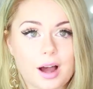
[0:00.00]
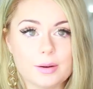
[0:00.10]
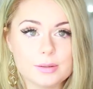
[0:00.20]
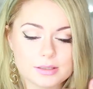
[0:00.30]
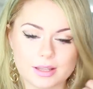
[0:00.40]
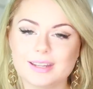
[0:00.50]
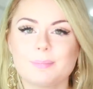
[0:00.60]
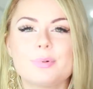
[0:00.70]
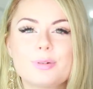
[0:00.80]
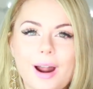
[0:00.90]
I was
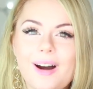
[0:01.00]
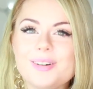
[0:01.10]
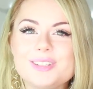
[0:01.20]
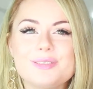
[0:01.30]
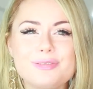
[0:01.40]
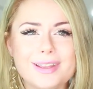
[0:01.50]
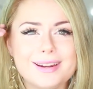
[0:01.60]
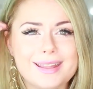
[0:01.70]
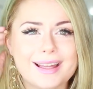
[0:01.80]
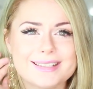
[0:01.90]
like proud to fit
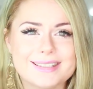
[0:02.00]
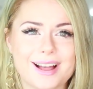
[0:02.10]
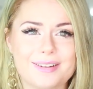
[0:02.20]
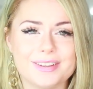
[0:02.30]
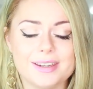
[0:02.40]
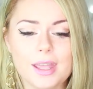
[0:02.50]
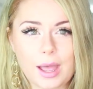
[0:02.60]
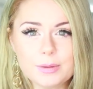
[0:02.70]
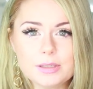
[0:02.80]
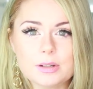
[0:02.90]
in that stuff, and
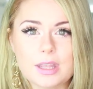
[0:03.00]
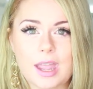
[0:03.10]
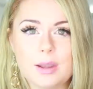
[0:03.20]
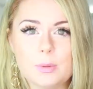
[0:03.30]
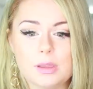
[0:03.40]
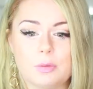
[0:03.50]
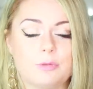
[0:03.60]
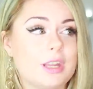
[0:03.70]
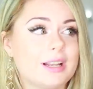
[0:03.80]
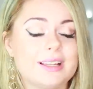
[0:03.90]
I was okay with
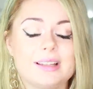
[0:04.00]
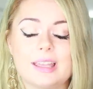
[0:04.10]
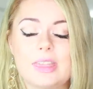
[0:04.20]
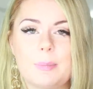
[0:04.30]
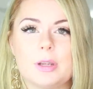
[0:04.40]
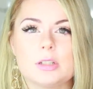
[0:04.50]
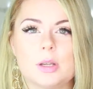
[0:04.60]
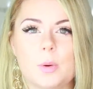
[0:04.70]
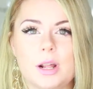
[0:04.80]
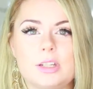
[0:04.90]
feeling like that because
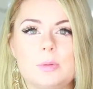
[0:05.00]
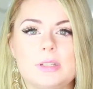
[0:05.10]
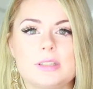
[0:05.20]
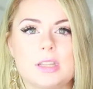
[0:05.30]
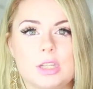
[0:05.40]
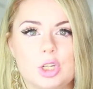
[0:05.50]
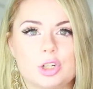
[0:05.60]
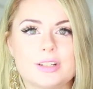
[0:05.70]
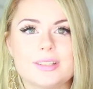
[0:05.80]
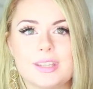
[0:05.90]
I wanted to be skinnier
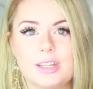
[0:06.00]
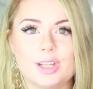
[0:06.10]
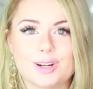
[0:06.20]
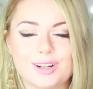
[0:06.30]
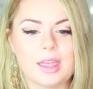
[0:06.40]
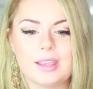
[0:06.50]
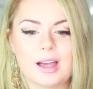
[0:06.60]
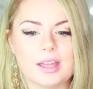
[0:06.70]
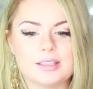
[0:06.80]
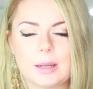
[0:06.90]
and skinnier. Like,
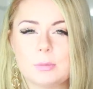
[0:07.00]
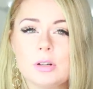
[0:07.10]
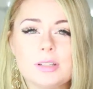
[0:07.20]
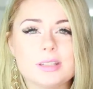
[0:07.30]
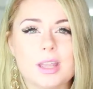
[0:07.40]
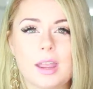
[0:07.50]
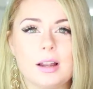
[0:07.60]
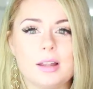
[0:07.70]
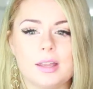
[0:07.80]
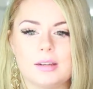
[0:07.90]
I stepped on a
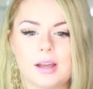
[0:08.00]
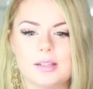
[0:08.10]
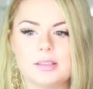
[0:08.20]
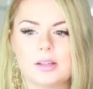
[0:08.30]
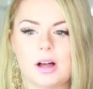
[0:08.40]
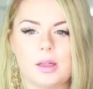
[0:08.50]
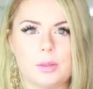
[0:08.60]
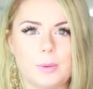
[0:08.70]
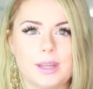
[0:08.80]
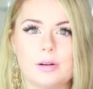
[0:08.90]
scale and I saw
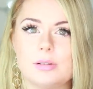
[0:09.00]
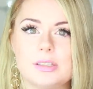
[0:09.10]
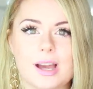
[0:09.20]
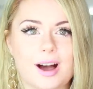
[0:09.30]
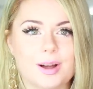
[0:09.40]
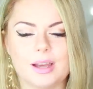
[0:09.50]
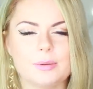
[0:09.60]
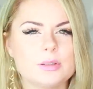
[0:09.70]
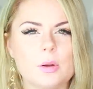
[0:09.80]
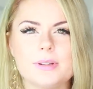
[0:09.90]
the weight going down. I
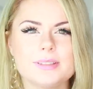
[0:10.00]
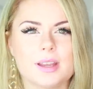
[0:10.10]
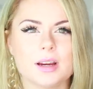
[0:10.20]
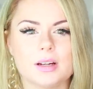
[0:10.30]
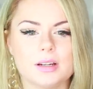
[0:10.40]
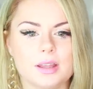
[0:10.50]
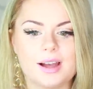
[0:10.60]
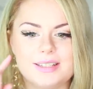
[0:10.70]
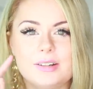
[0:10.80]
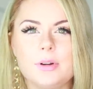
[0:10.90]
was always scared.
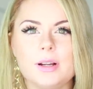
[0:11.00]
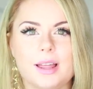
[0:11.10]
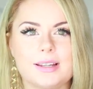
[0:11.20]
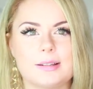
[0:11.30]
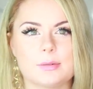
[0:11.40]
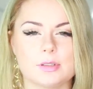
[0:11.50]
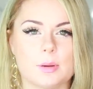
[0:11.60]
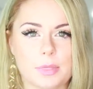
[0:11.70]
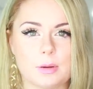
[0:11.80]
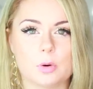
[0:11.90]
I did realize there was
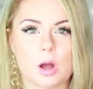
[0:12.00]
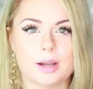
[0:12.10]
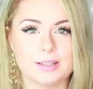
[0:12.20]
something wrong.